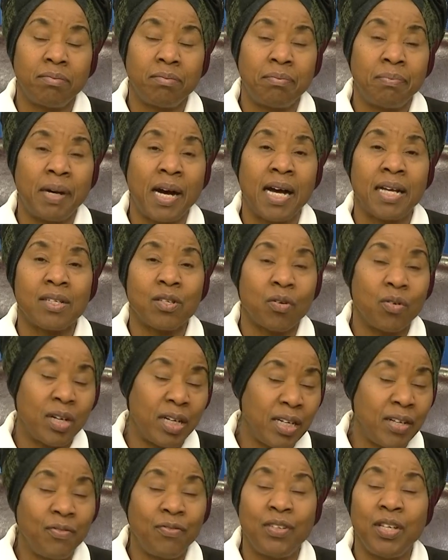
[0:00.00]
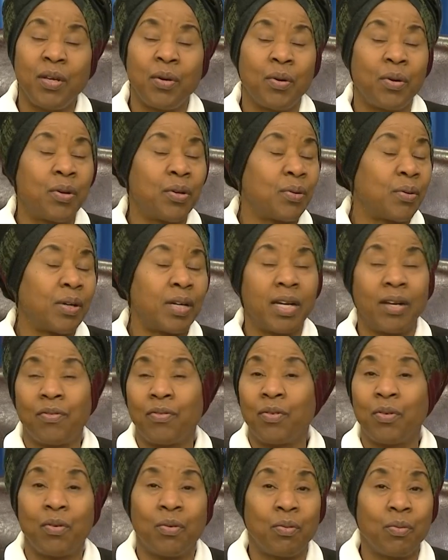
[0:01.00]
passed or left the earth, or
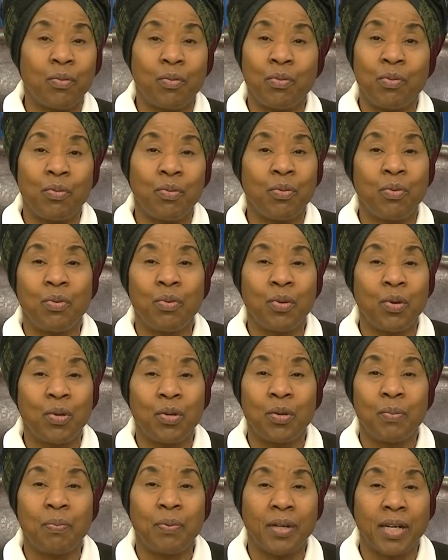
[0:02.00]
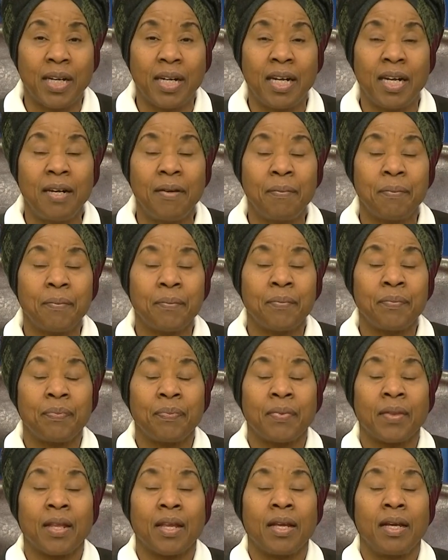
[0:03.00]
whatever we want to put it in,
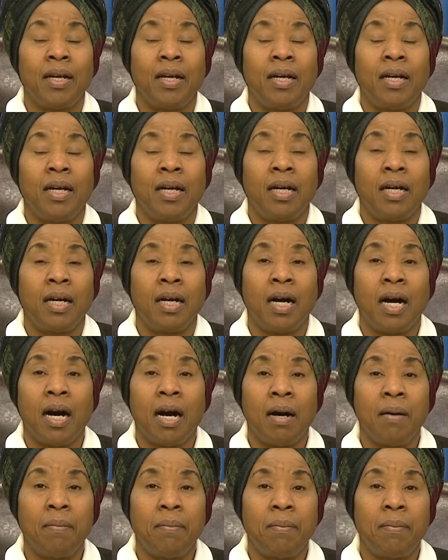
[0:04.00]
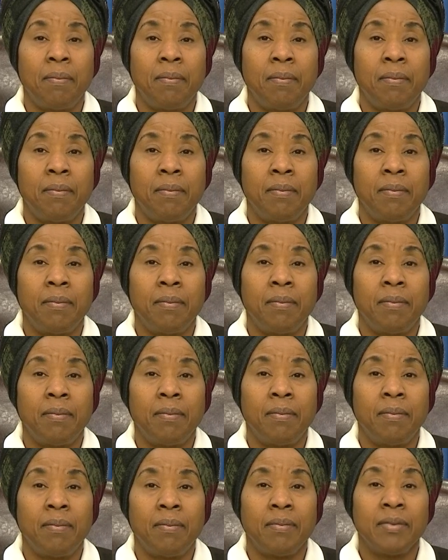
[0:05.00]
um,
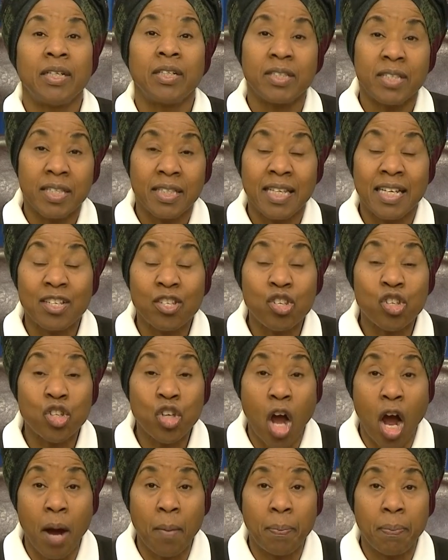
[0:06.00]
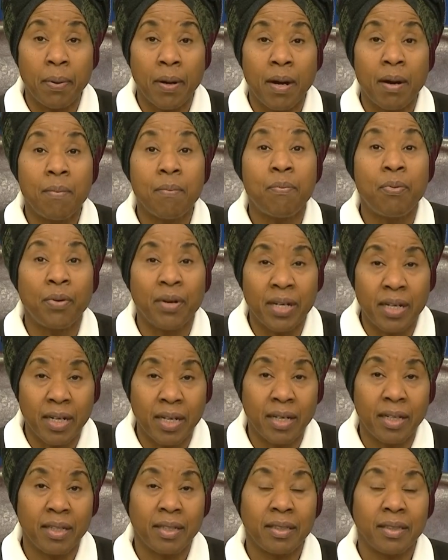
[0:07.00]
they, they stop breathing.